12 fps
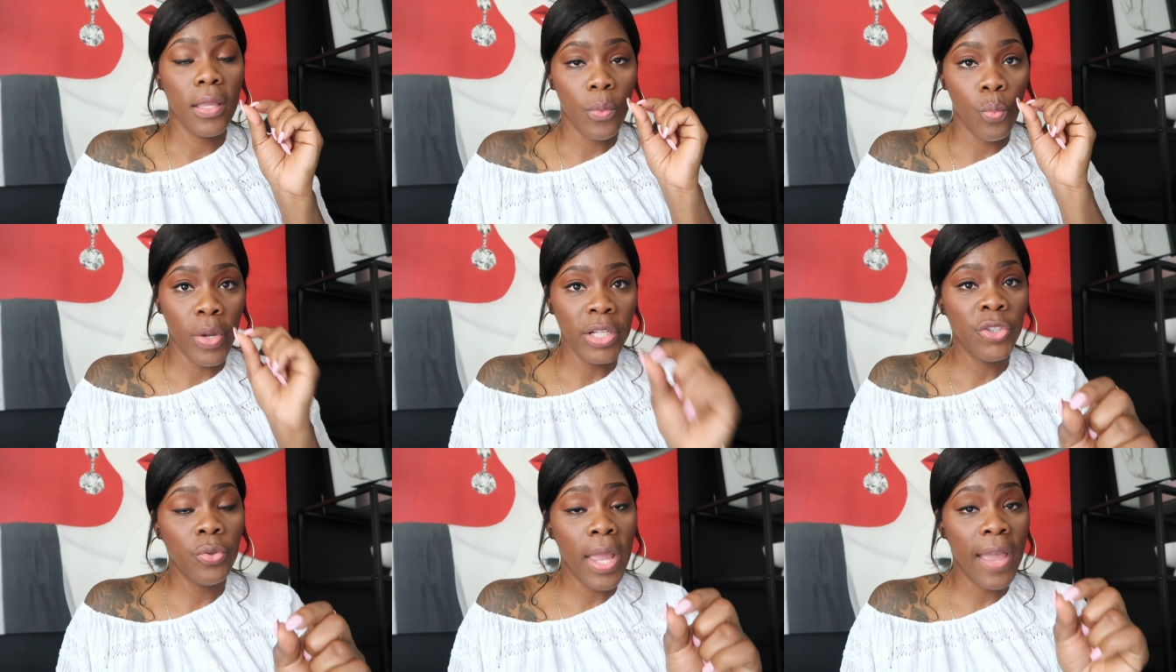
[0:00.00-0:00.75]

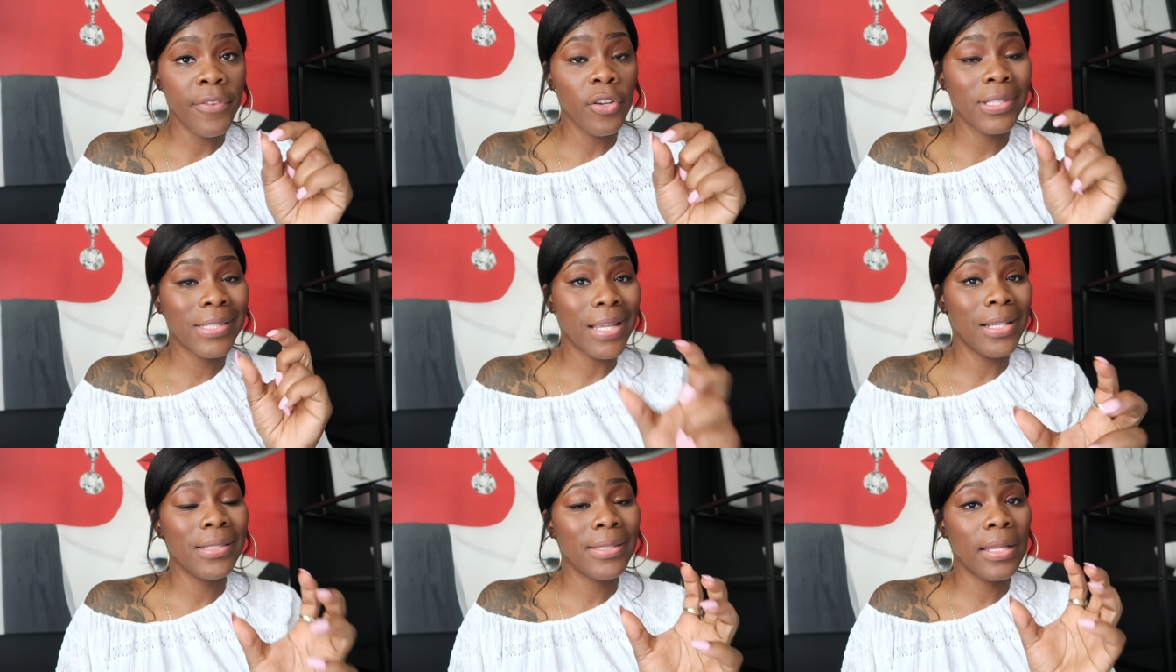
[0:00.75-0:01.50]
once you have your
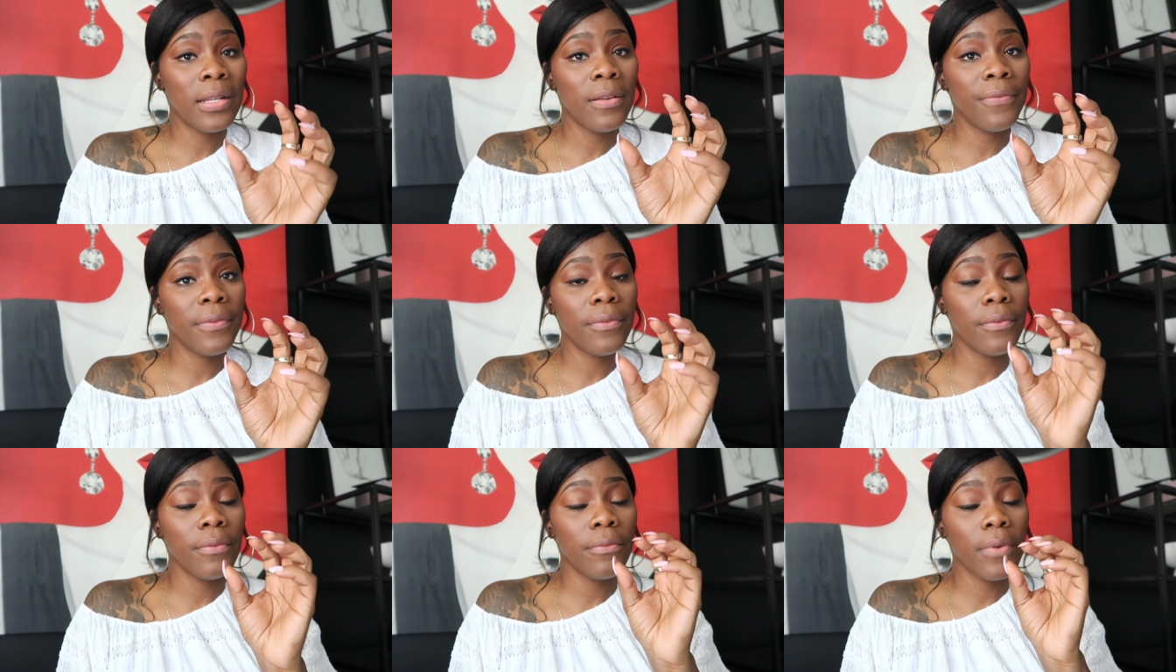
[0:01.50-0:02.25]
second set of
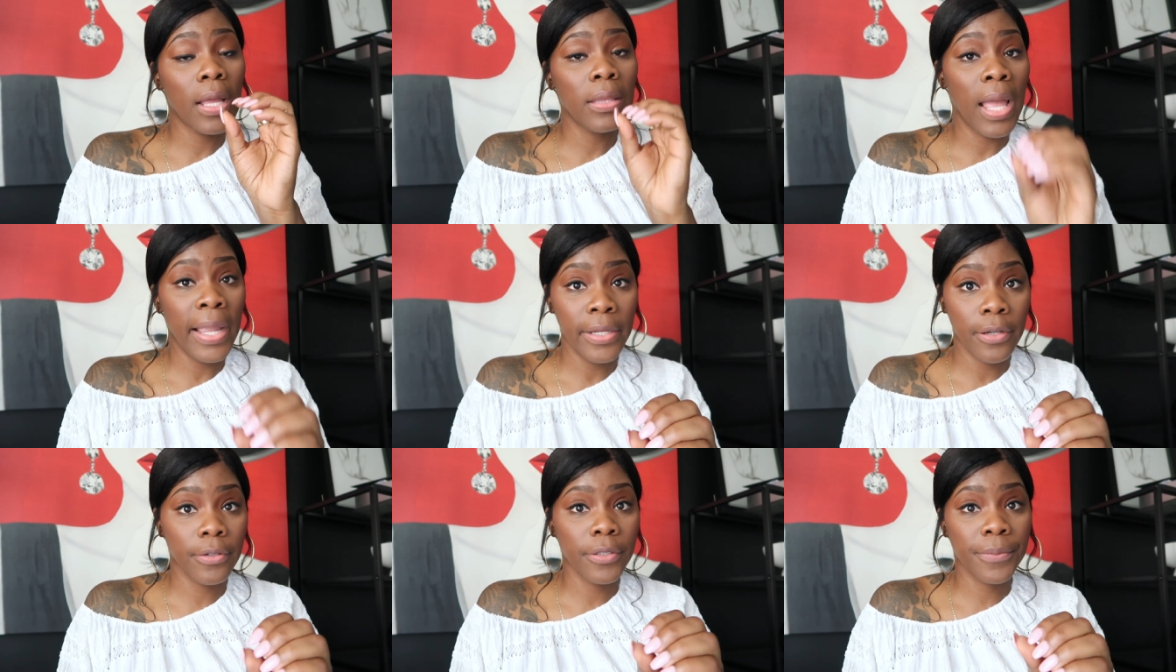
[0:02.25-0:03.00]

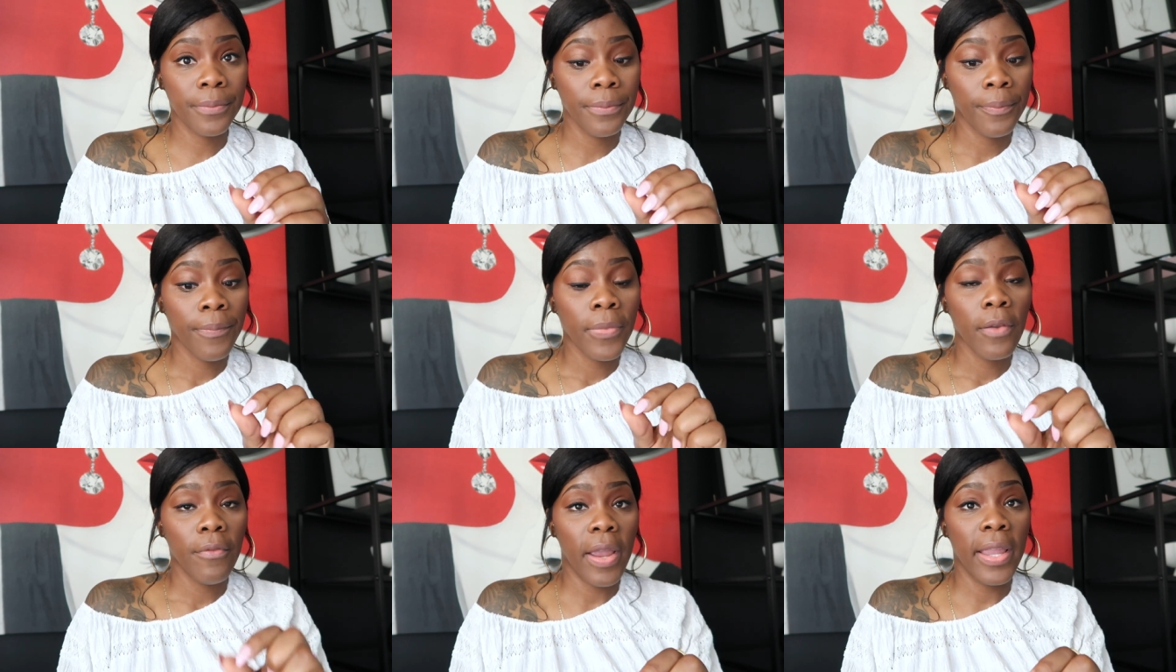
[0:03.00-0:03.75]
aligners,
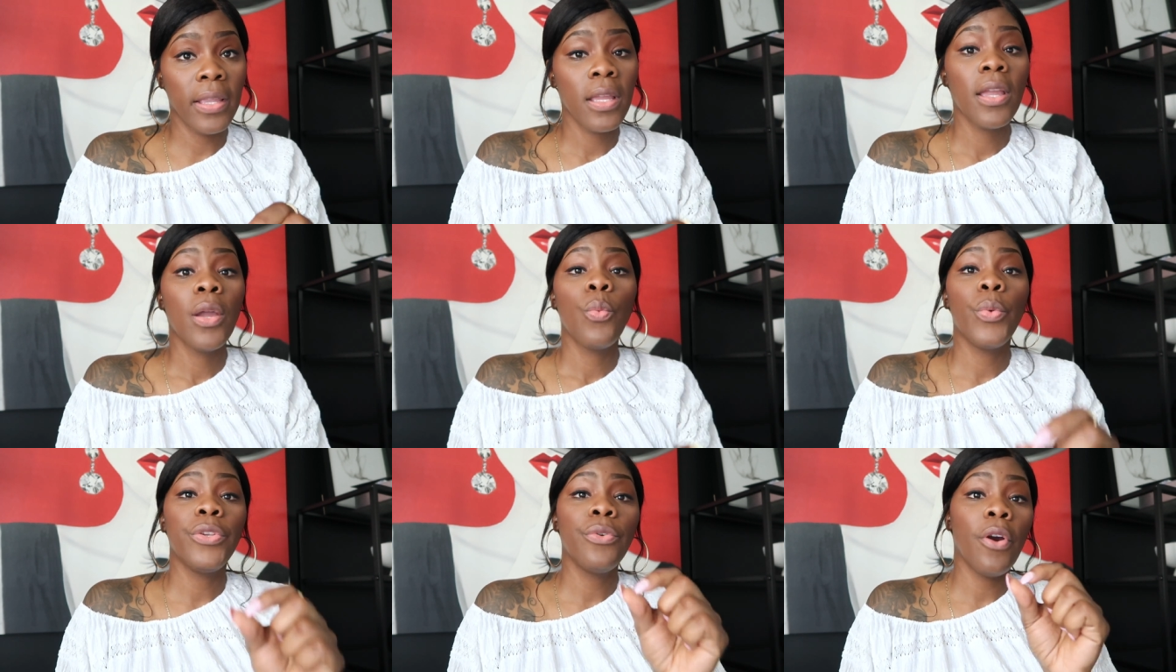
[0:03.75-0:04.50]
right?
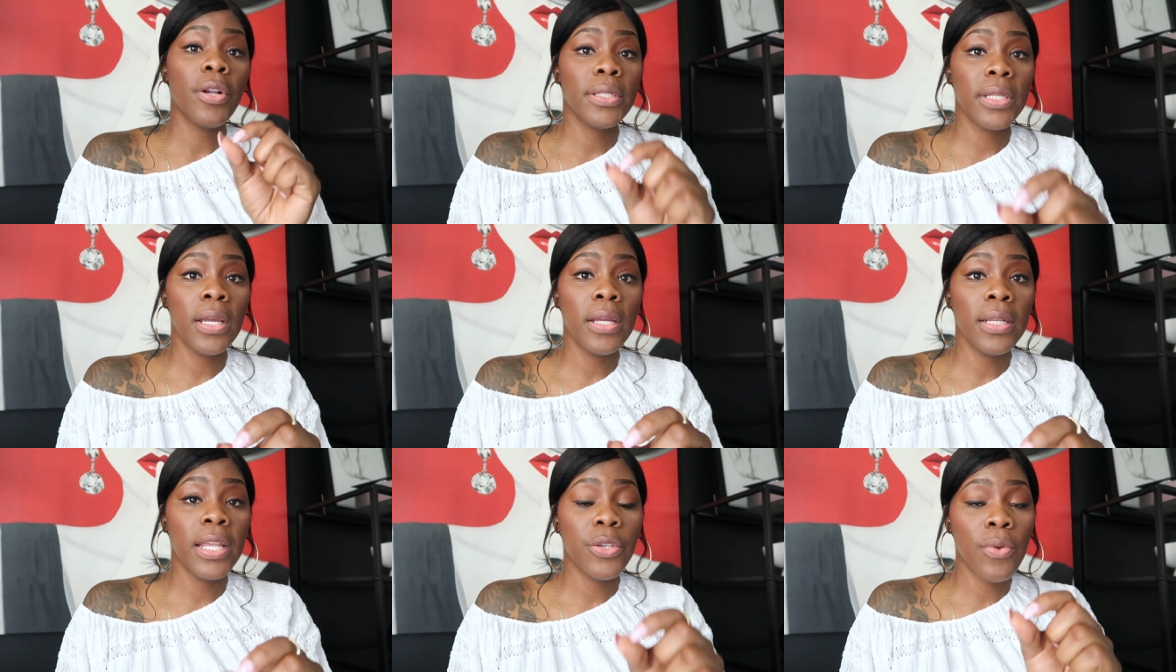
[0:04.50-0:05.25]
When you are
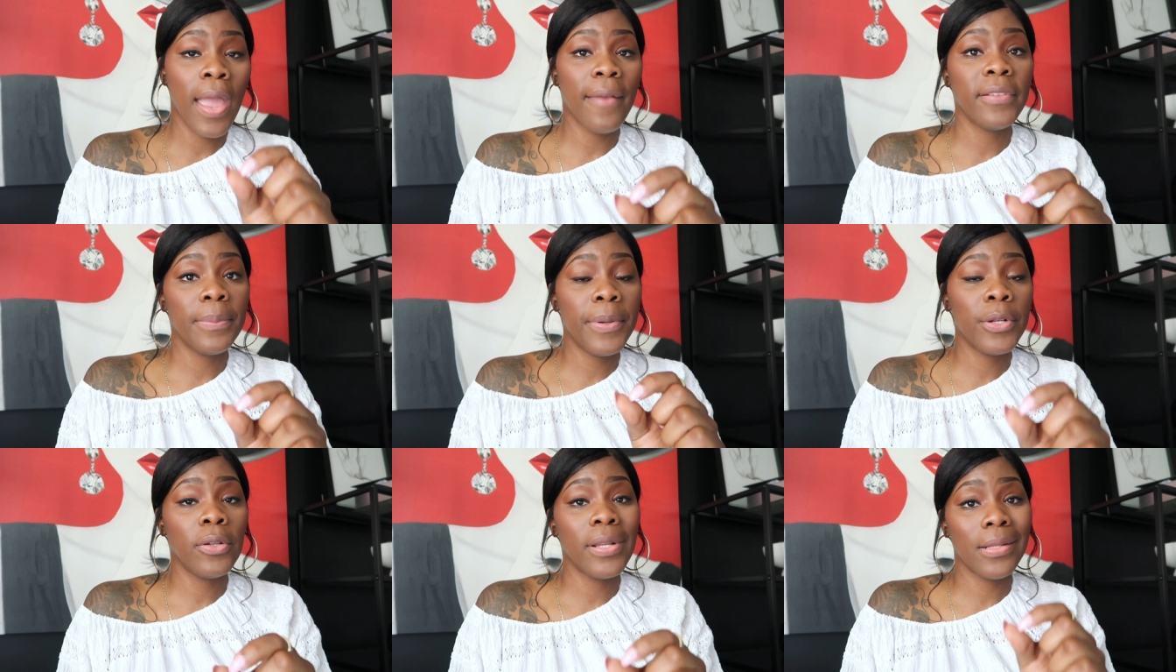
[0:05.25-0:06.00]
done and you have to
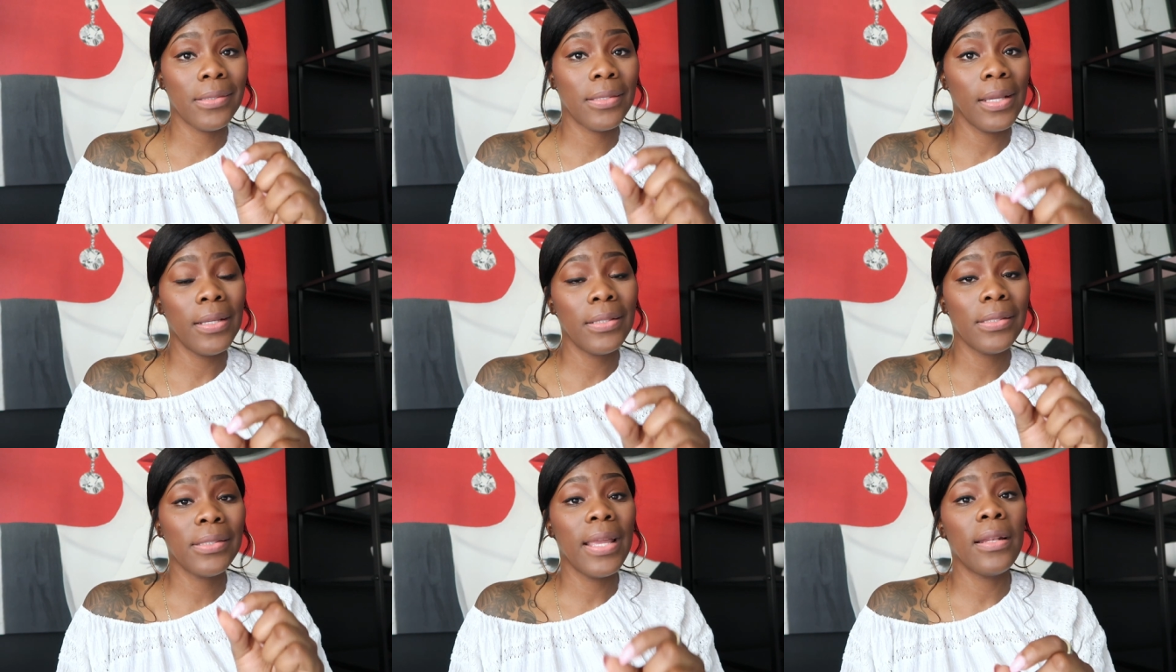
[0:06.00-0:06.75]
put on that
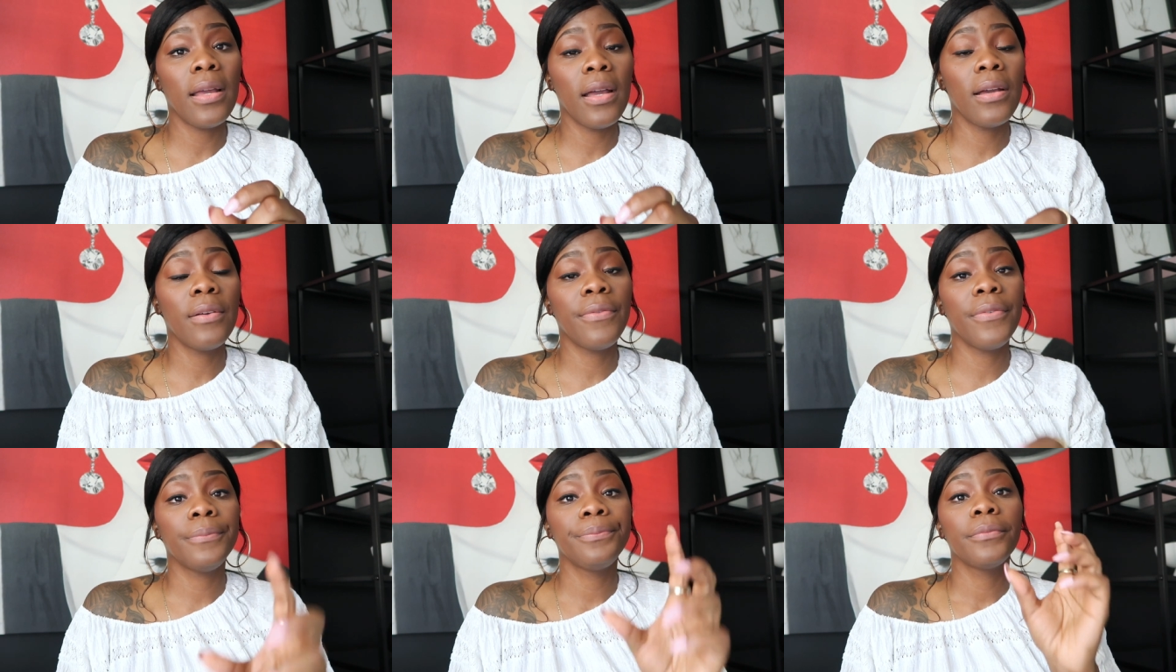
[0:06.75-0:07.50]
second set of